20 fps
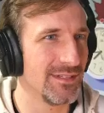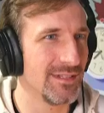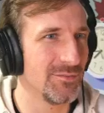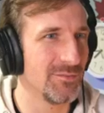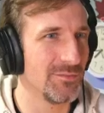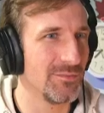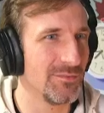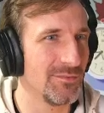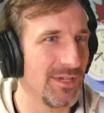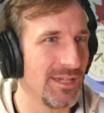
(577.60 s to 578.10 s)

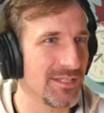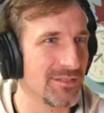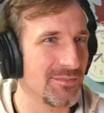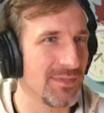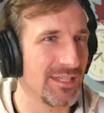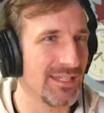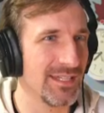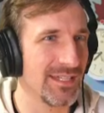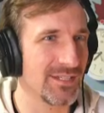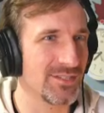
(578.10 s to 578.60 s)
Why is my
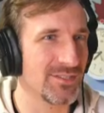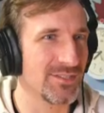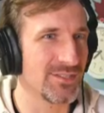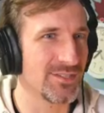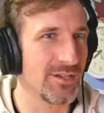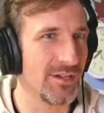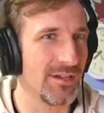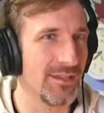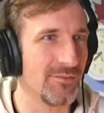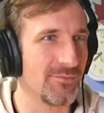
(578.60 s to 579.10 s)
connection?
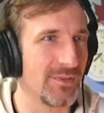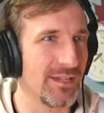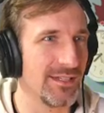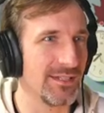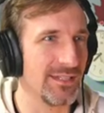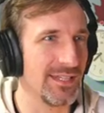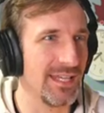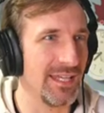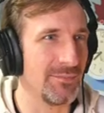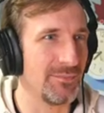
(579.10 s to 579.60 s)
Sorry, Reddit
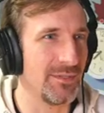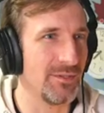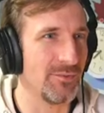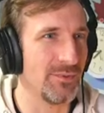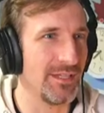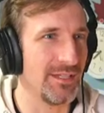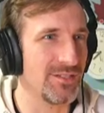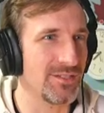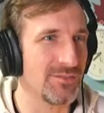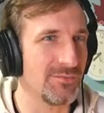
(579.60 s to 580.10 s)
can't be
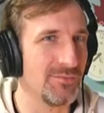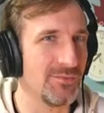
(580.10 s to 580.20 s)
reached.